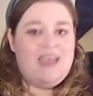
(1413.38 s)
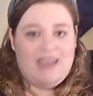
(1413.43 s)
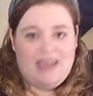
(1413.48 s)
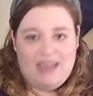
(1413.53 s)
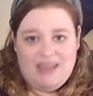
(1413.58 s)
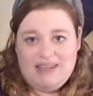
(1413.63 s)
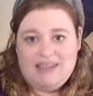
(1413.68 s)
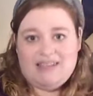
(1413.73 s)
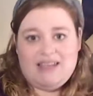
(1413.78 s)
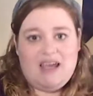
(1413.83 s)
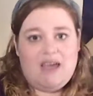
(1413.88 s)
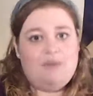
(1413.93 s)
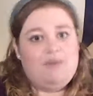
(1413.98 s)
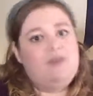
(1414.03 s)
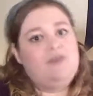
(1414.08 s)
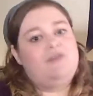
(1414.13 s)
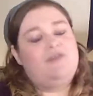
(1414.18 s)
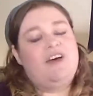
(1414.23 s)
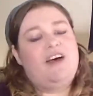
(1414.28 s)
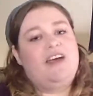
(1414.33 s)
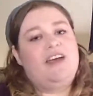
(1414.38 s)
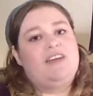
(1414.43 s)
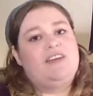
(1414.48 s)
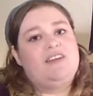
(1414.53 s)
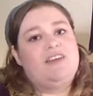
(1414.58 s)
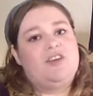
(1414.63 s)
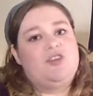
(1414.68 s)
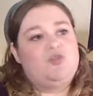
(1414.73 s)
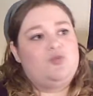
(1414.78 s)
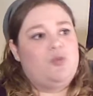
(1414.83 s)
anytime you find
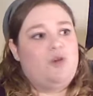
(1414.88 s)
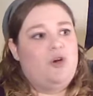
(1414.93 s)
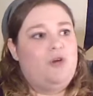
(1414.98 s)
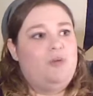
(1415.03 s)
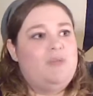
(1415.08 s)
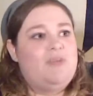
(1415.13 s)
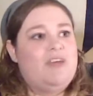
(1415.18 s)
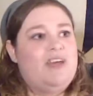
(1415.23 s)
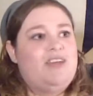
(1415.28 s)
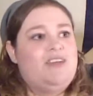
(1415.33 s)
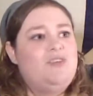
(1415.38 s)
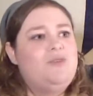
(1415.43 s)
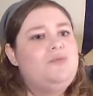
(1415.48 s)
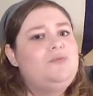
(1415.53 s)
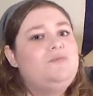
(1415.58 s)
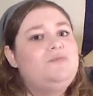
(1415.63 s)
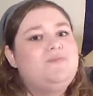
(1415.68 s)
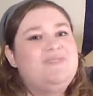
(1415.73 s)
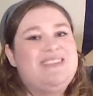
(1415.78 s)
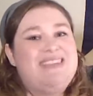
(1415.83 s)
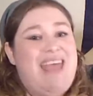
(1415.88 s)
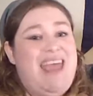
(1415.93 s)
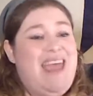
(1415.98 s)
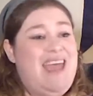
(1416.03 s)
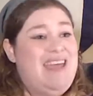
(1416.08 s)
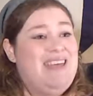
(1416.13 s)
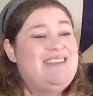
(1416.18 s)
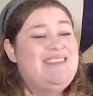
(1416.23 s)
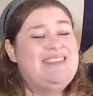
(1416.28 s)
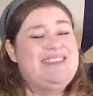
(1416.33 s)
a trope that you
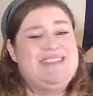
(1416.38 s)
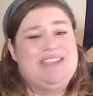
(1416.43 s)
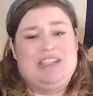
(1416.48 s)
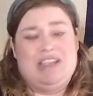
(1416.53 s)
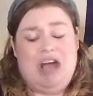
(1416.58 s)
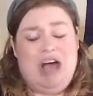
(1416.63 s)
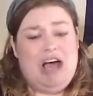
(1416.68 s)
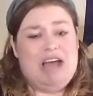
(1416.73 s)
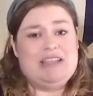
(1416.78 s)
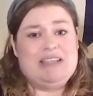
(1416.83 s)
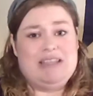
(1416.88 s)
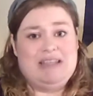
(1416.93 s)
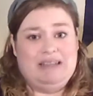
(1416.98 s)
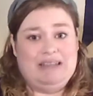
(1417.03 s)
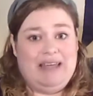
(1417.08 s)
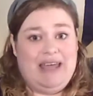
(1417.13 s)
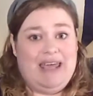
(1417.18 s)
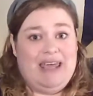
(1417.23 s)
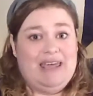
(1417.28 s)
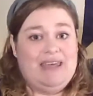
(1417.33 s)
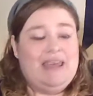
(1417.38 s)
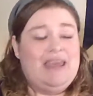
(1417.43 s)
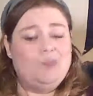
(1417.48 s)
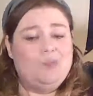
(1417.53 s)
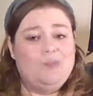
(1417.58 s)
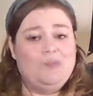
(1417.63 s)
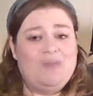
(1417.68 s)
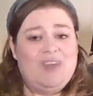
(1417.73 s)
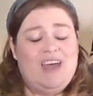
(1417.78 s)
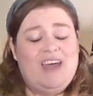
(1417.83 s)
tend not to like,
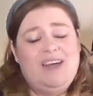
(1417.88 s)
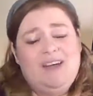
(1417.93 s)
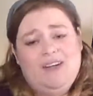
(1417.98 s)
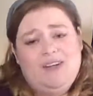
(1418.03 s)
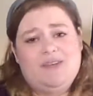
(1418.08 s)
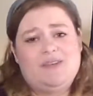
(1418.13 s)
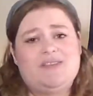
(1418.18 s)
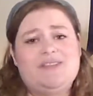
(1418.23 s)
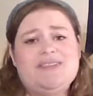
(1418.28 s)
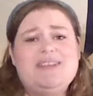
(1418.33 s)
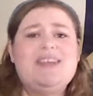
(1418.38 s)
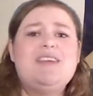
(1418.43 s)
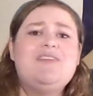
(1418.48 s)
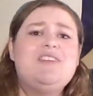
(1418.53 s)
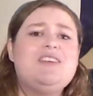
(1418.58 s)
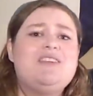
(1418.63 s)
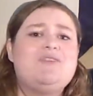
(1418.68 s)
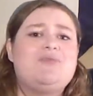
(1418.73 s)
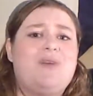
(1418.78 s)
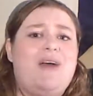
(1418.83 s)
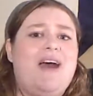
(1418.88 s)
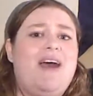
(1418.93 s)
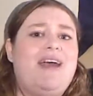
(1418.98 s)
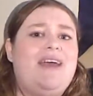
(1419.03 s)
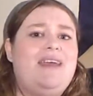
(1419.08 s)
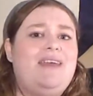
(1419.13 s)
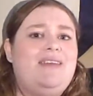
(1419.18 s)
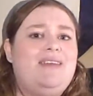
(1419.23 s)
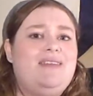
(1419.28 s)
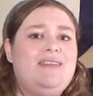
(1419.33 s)
I don't know, just give it a
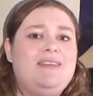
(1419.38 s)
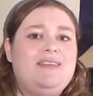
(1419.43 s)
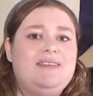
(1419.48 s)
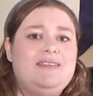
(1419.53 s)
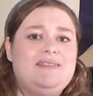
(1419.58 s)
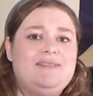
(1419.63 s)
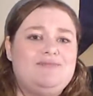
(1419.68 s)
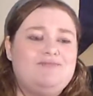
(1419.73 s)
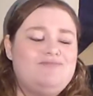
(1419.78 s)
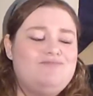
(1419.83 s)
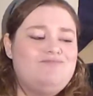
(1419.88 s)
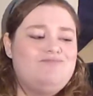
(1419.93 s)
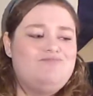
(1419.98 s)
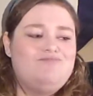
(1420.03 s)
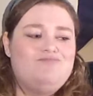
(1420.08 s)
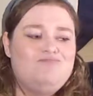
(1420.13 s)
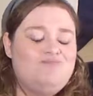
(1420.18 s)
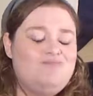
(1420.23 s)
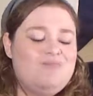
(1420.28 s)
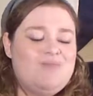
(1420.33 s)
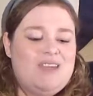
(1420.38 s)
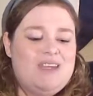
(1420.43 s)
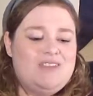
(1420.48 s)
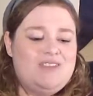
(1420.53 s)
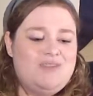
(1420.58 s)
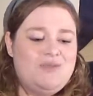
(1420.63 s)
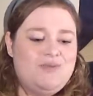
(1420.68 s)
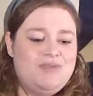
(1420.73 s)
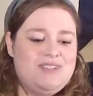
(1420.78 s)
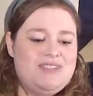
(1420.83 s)
try. And
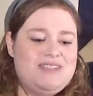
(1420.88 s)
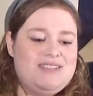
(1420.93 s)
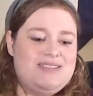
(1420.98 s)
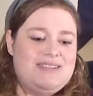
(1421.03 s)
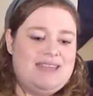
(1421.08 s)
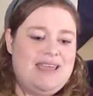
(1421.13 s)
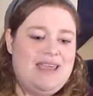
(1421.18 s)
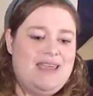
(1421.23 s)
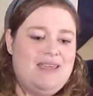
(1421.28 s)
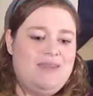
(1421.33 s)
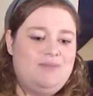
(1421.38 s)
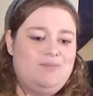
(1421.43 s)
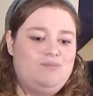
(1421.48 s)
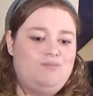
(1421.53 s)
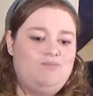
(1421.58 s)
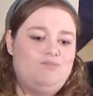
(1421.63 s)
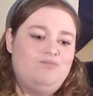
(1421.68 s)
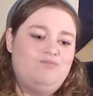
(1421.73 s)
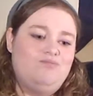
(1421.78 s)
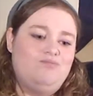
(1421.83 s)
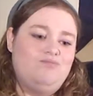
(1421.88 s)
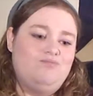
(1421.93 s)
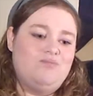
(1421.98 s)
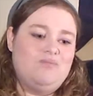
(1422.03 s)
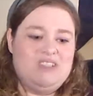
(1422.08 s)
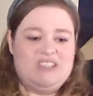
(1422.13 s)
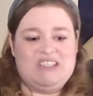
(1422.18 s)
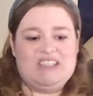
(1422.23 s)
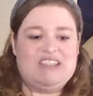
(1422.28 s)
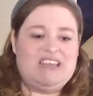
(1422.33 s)
don't just say,
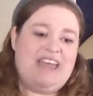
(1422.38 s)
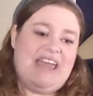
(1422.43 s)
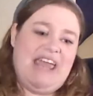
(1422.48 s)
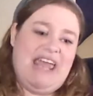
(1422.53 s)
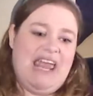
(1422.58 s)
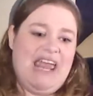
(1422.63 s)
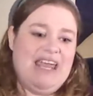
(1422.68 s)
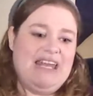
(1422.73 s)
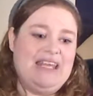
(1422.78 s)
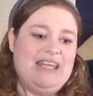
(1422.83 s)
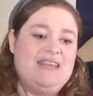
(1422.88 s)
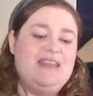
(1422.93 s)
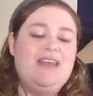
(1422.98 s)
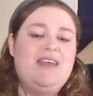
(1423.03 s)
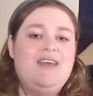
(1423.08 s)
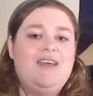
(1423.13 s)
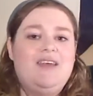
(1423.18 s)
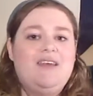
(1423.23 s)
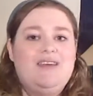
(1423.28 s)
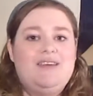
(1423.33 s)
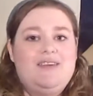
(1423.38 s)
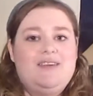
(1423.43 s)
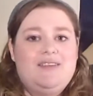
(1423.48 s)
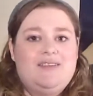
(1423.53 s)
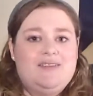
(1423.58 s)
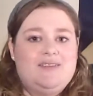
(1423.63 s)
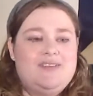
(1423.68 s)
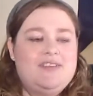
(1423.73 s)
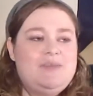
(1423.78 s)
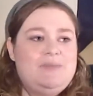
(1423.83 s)
ugh, I hate it,
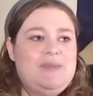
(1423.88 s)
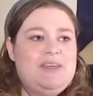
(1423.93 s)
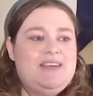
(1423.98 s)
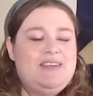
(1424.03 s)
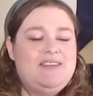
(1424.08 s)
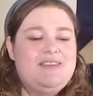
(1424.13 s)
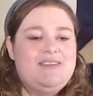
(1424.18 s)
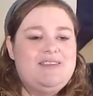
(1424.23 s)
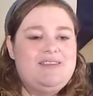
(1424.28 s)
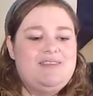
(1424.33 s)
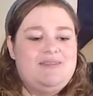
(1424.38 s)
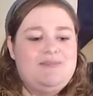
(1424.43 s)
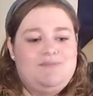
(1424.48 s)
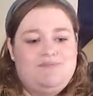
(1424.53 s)
just because